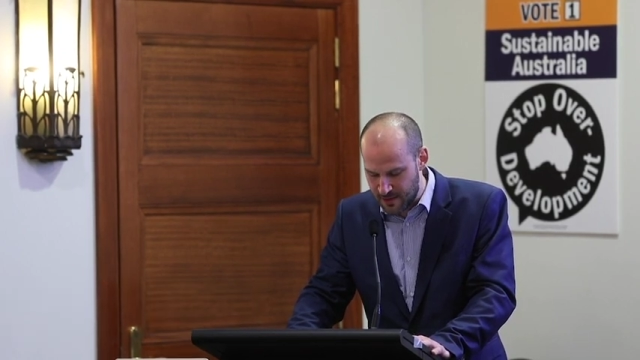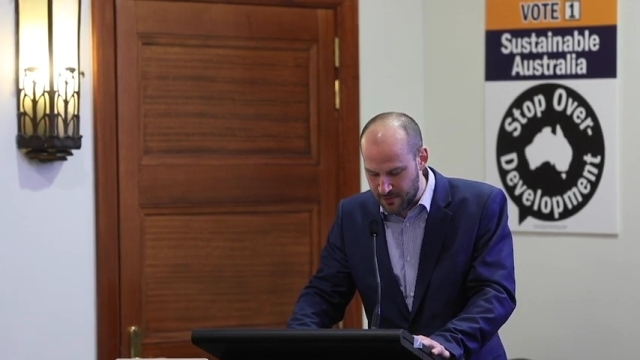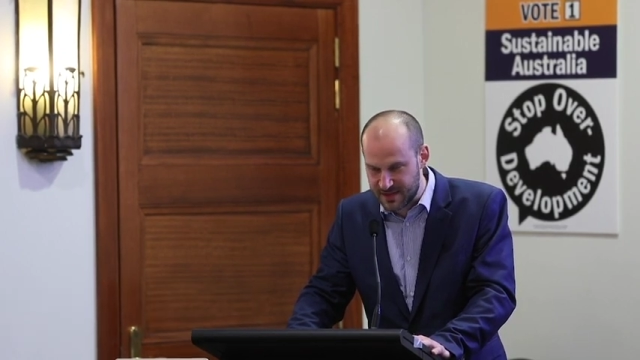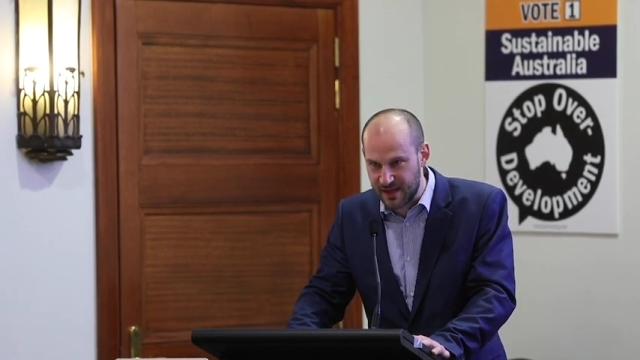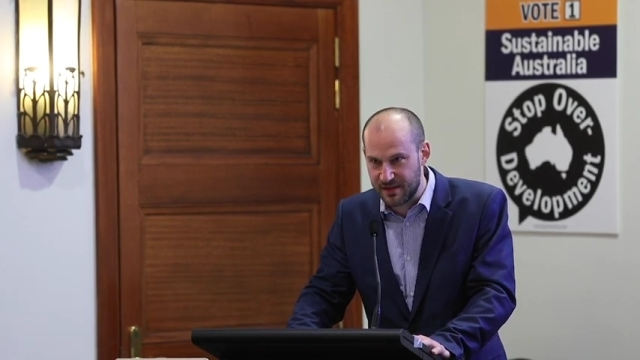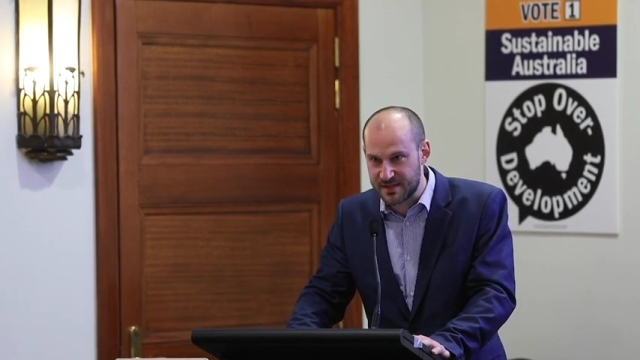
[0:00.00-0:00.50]

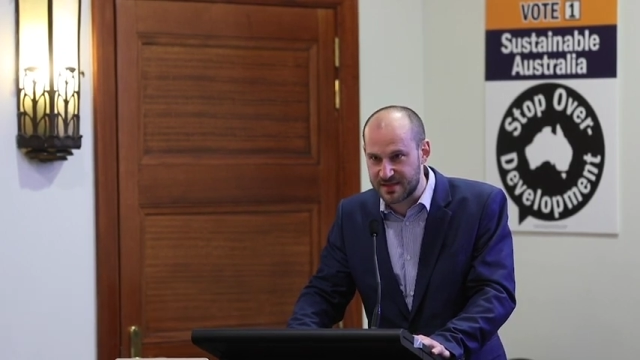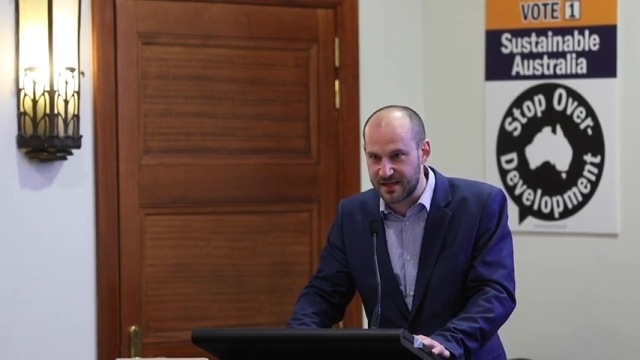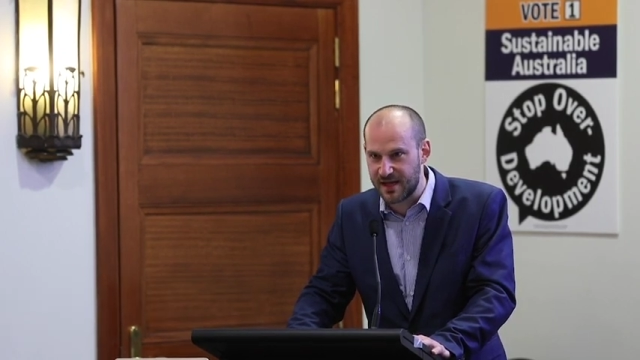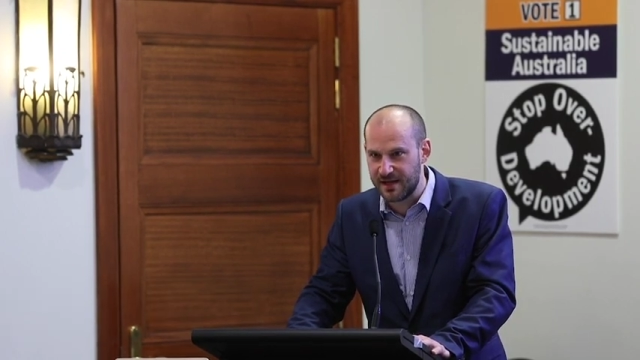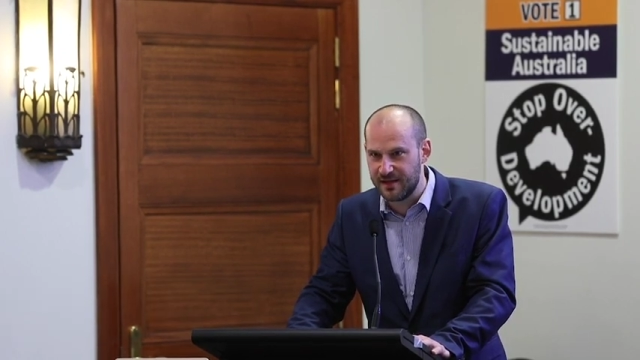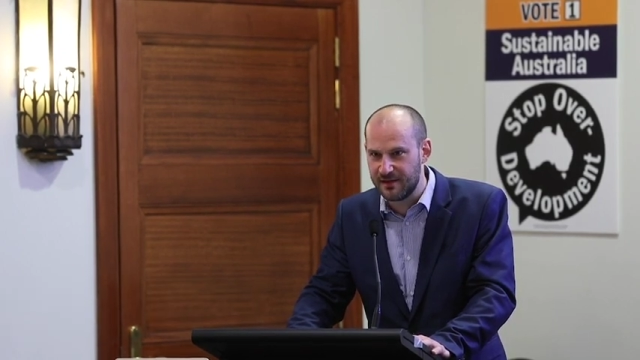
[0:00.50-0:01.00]
will tell us
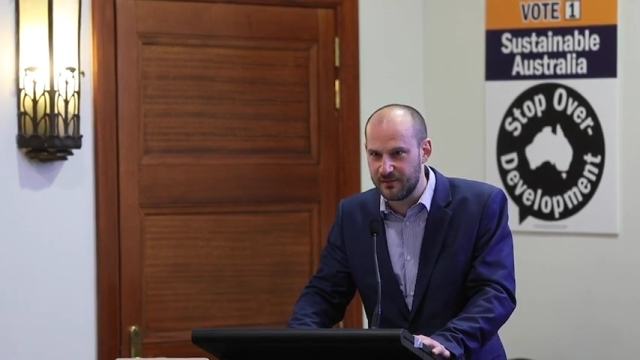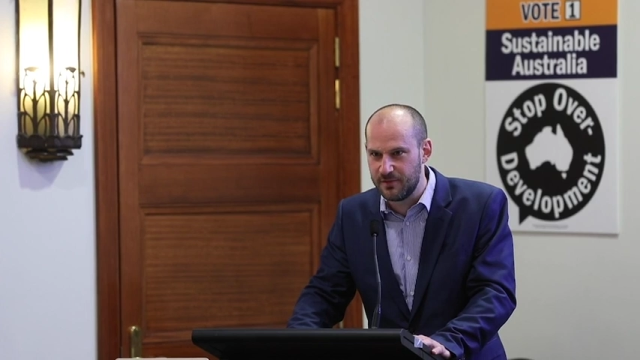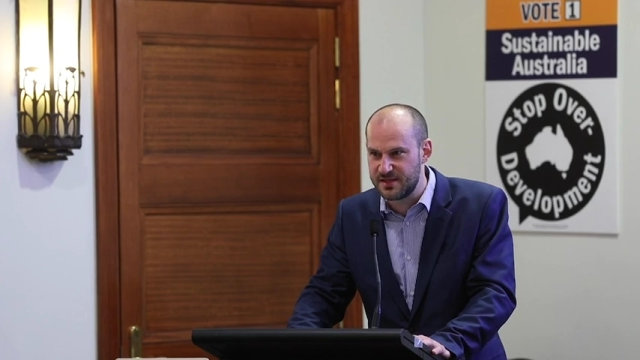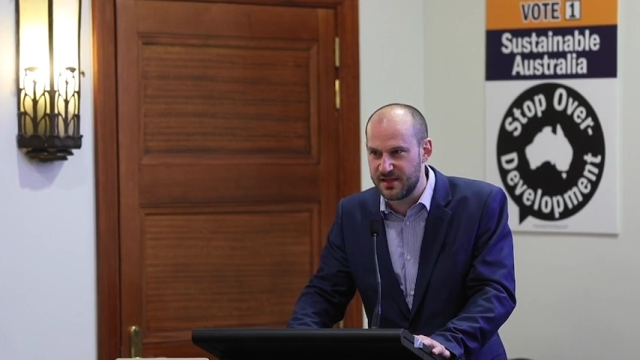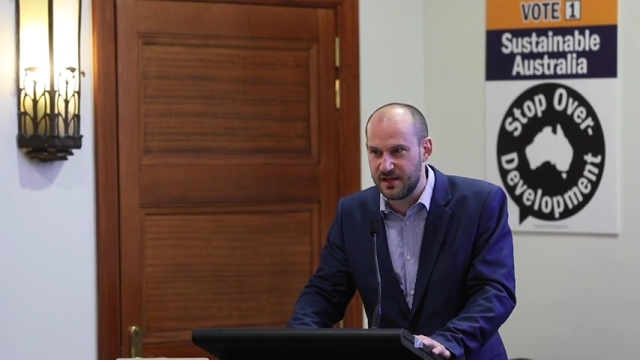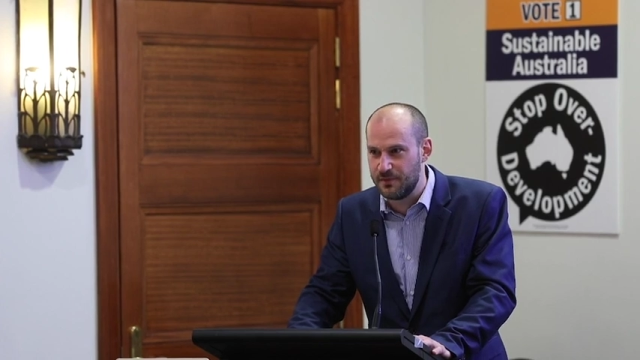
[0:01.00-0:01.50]
that
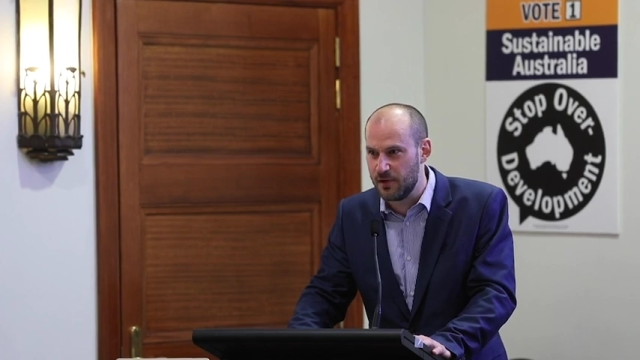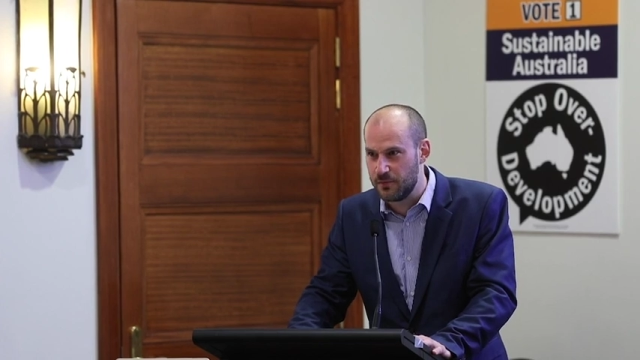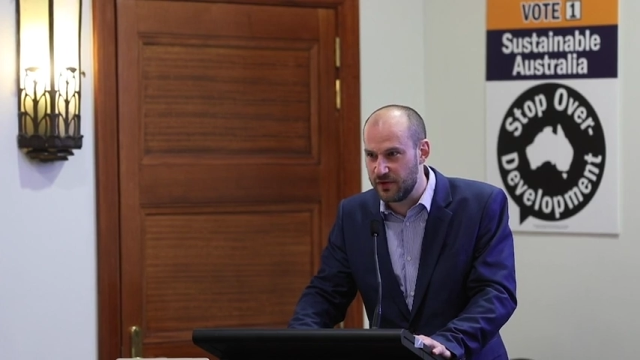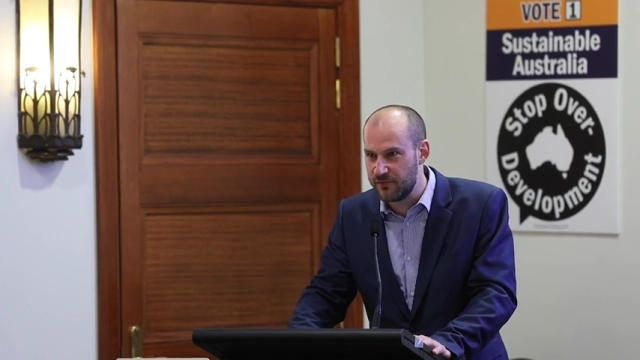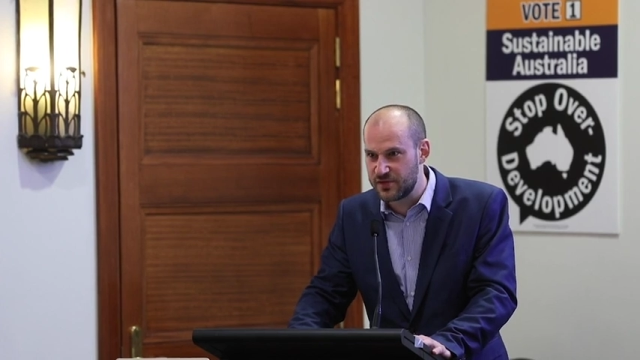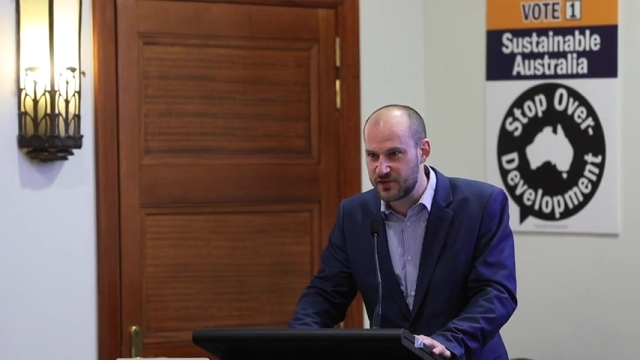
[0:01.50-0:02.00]
we just need to build
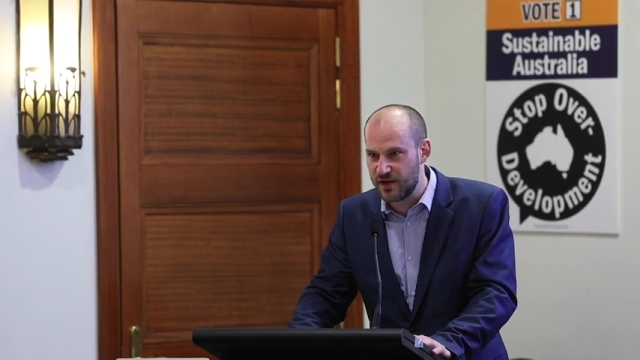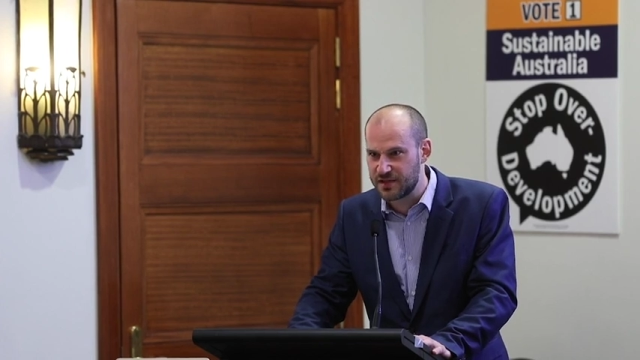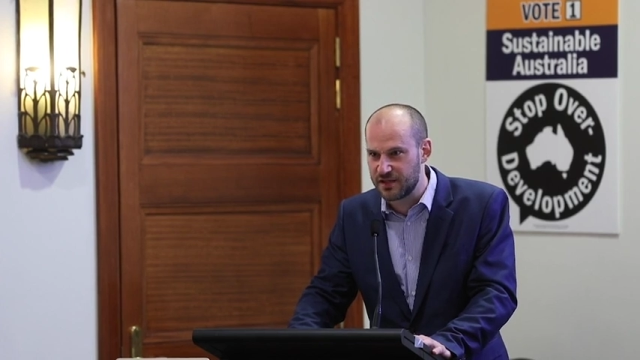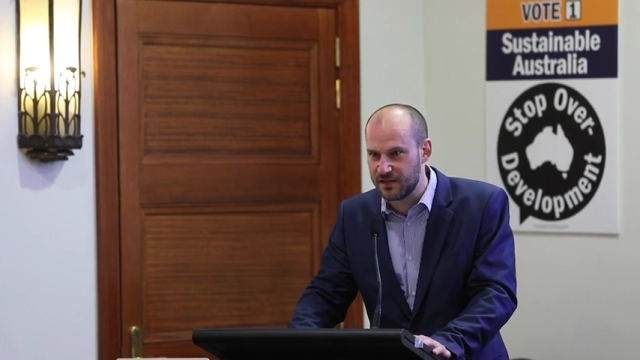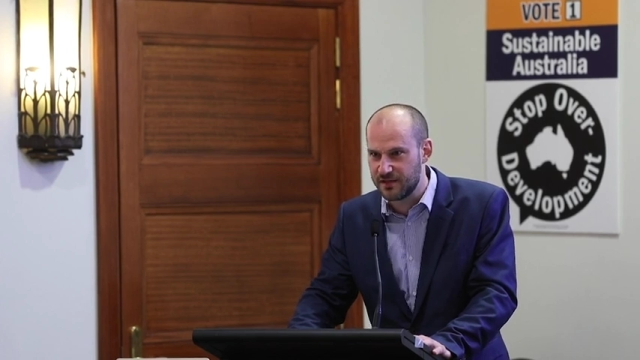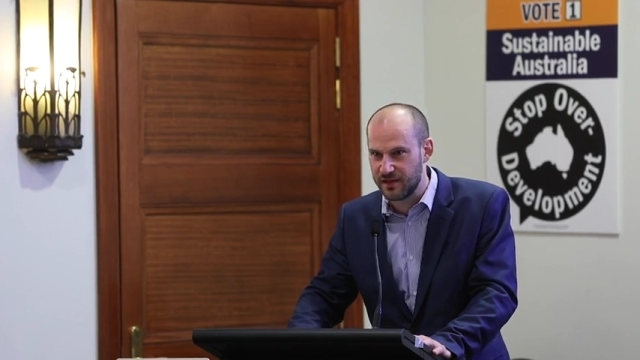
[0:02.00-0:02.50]
more
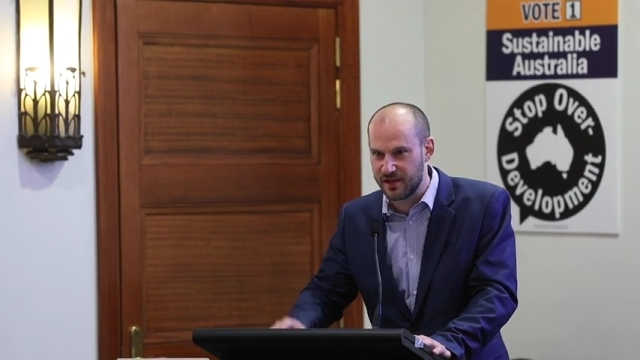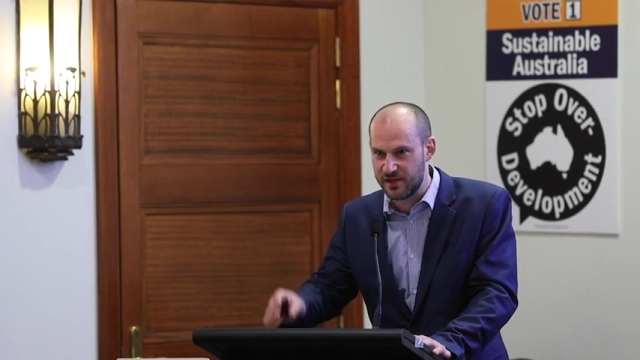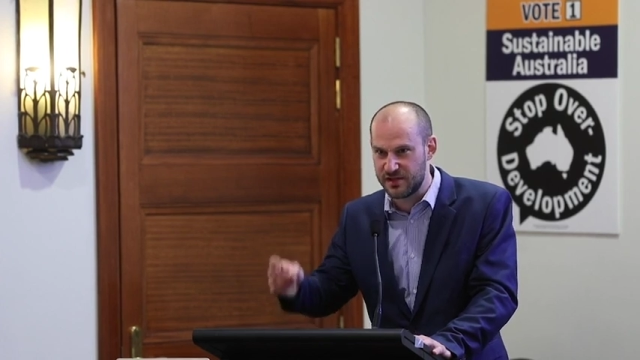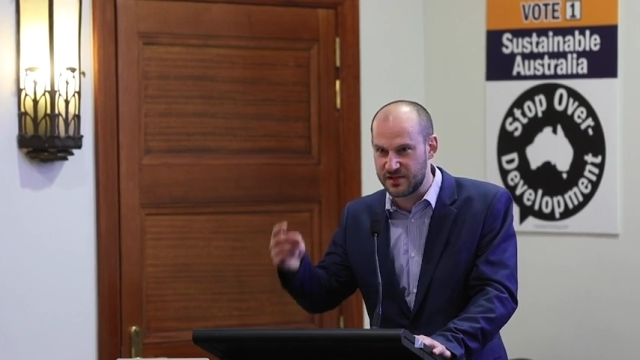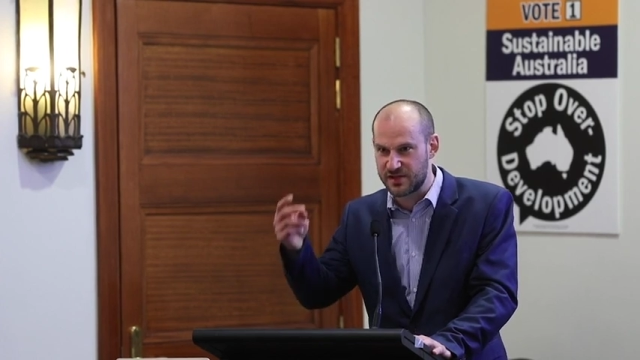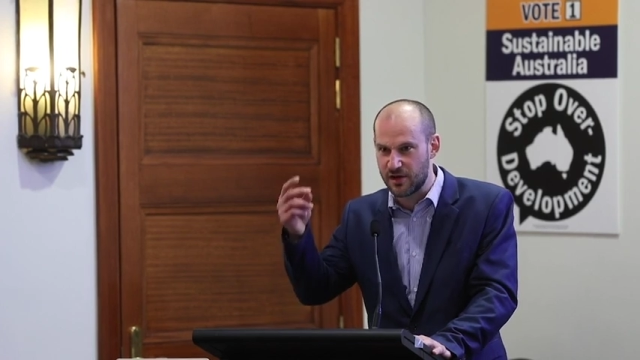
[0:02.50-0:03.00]
infrastructure. Like,
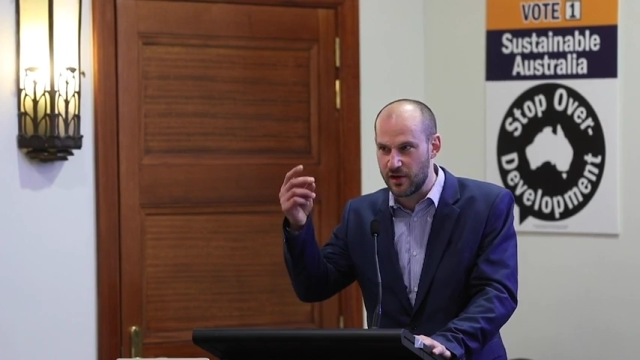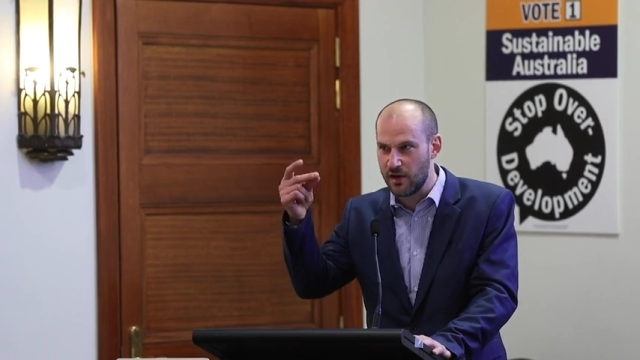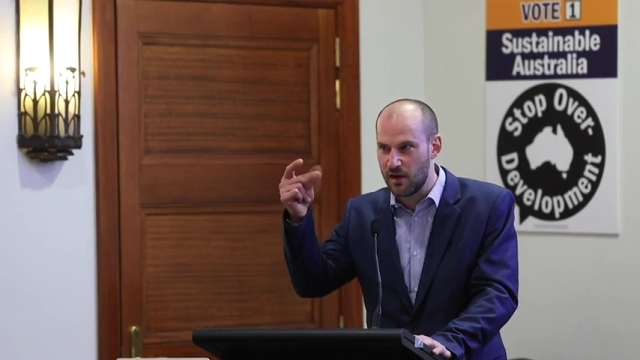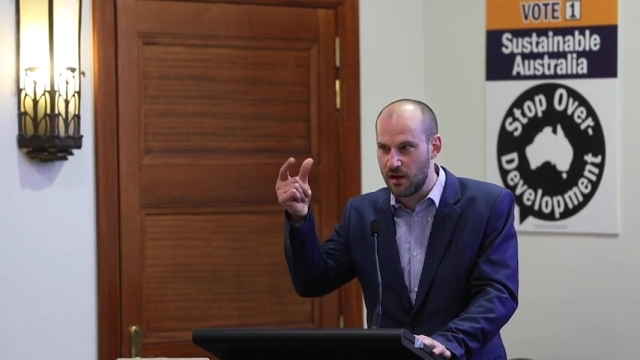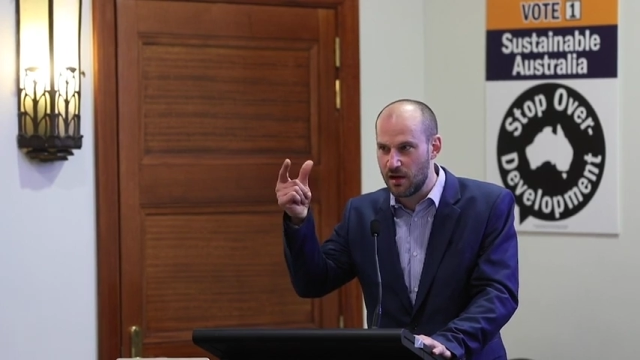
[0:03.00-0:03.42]
you can just go,